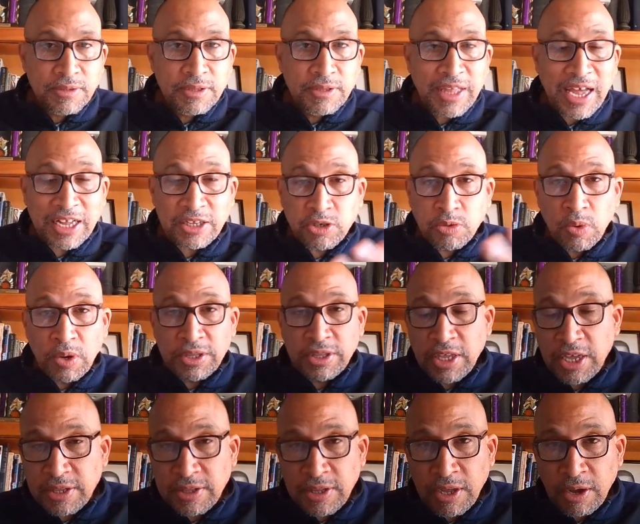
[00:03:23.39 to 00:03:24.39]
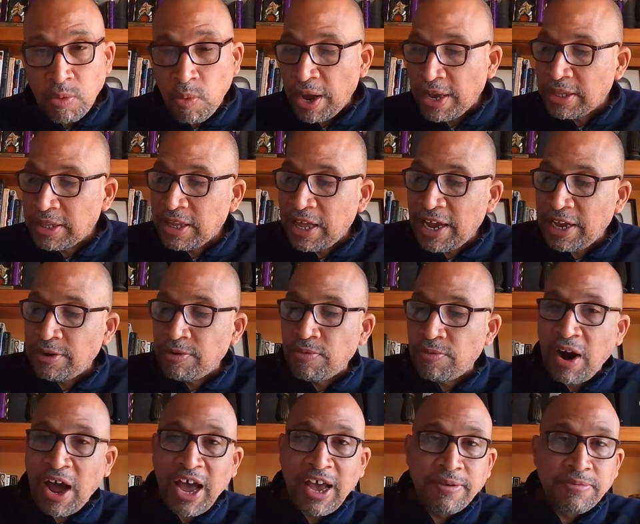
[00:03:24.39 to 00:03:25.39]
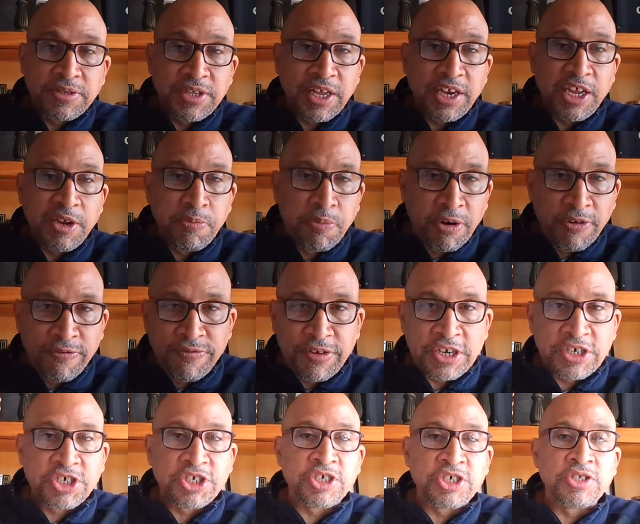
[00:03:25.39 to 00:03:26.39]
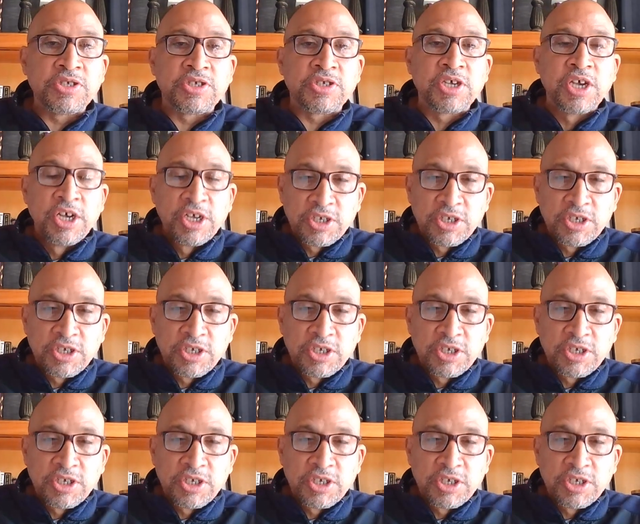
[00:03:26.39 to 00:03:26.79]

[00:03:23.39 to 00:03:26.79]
That's what the White Lion arrives. They need provisions.